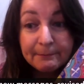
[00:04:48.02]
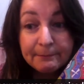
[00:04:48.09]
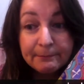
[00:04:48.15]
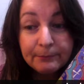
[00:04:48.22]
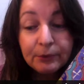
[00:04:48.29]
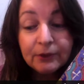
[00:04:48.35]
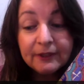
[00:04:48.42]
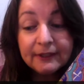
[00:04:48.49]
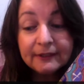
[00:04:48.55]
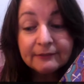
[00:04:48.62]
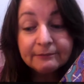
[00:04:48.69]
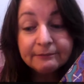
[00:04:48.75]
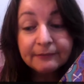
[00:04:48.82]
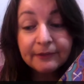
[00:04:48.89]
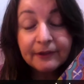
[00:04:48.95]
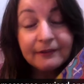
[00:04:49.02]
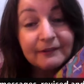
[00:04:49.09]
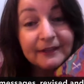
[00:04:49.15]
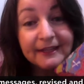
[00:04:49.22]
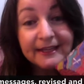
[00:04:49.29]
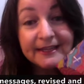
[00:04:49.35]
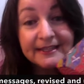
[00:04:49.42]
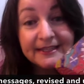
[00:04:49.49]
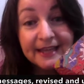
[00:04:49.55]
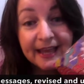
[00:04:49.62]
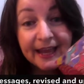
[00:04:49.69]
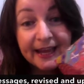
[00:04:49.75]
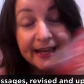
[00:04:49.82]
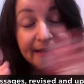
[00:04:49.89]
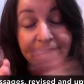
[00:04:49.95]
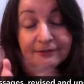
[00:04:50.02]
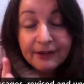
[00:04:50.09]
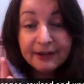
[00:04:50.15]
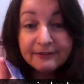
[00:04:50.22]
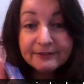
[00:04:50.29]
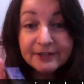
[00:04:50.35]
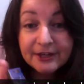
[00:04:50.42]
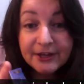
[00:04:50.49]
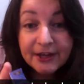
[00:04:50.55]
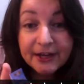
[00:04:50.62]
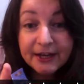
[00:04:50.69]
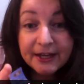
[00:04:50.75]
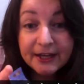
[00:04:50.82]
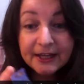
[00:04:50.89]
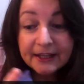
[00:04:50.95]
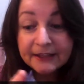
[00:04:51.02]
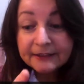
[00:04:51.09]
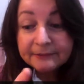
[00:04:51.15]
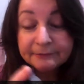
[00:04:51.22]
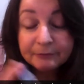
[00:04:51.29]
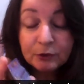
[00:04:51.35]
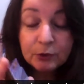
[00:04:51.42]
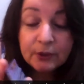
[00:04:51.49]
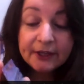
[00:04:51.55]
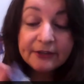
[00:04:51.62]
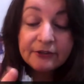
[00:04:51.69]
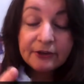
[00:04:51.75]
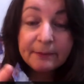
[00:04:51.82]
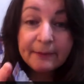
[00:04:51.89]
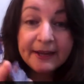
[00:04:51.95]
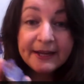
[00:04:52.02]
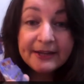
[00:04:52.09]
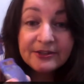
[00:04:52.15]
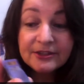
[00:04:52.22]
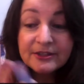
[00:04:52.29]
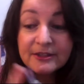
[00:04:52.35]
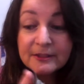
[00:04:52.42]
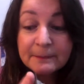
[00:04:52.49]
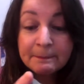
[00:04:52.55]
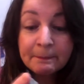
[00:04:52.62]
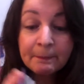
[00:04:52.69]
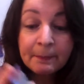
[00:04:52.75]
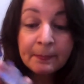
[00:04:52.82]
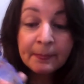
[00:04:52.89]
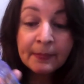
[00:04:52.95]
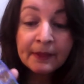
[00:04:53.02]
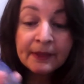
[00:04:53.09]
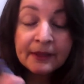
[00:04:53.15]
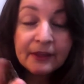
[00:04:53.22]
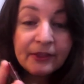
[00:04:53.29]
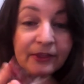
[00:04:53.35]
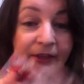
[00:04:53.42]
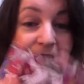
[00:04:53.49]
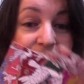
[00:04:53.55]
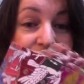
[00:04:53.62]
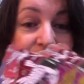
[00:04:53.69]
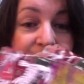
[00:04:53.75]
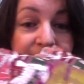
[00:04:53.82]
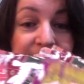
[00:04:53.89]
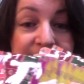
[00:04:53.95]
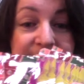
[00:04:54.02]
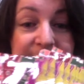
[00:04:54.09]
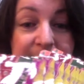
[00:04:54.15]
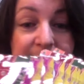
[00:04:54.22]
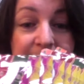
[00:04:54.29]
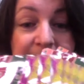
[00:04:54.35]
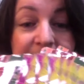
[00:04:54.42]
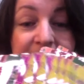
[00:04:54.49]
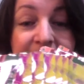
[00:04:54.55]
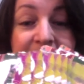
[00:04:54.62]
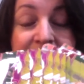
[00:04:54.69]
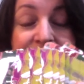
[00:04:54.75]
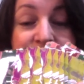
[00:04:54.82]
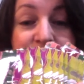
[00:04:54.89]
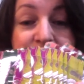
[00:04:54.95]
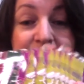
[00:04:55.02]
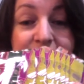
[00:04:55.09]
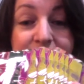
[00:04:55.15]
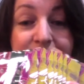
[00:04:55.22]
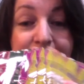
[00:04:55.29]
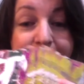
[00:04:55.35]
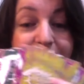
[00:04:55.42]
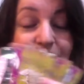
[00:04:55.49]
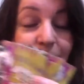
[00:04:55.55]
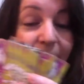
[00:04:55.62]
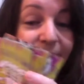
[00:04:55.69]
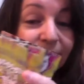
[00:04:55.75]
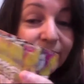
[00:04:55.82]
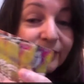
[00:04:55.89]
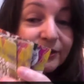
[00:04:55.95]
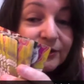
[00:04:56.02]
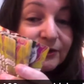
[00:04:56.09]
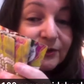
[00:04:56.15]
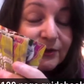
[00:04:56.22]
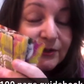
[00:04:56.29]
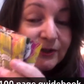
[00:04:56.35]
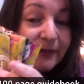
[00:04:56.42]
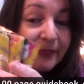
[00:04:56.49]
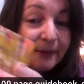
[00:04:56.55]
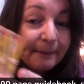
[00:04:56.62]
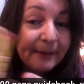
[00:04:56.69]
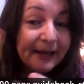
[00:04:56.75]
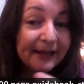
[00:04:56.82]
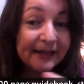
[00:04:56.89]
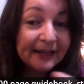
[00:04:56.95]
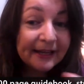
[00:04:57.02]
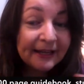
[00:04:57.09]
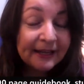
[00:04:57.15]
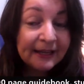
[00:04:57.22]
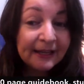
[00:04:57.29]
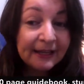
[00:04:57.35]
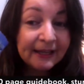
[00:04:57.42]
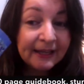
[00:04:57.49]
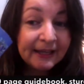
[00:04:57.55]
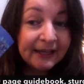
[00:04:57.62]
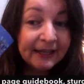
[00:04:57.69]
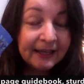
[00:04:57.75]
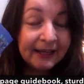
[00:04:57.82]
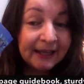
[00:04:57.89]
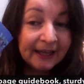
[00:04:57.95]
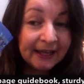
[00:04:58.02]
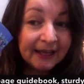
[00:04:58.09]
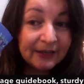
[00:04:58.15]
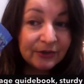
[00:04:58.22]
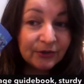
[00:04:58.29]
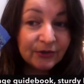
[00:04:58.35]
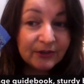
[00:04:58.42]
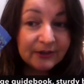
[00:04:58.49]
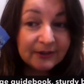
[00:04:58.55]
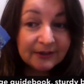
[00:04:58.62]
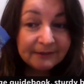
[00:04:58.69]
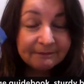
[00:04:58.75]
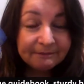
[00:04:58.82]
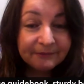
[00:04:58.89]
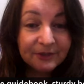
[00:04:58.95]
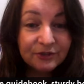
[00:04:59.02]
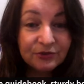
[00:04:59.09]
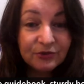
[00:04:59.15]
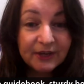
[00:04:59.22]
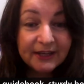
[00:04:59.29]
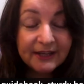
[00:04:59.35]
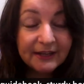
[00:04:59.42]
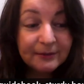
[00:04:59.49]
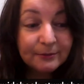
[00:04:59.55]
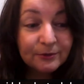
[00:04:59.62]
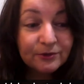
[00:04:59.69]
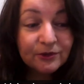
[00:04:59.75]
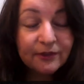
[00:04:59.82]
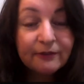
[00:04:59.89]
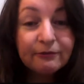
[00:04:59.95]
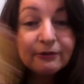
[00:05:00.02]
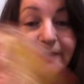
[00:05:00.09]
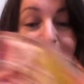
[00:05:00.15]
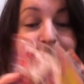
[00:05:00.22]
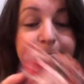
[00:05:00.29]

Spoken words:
booklet of at least 85 to 90 to 100 pages, 33 glossy cards with the famous white cockatoos on the back, and all the Australian animals on the front.